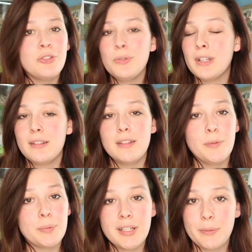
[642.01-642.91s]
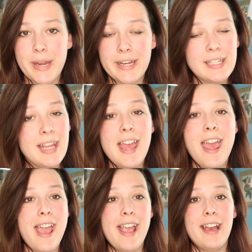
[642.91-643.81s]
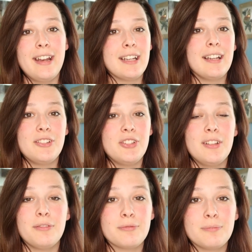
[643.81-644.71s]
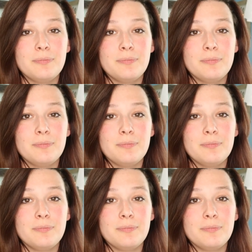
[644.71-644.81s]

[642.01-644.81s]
Tula is super sweet and she's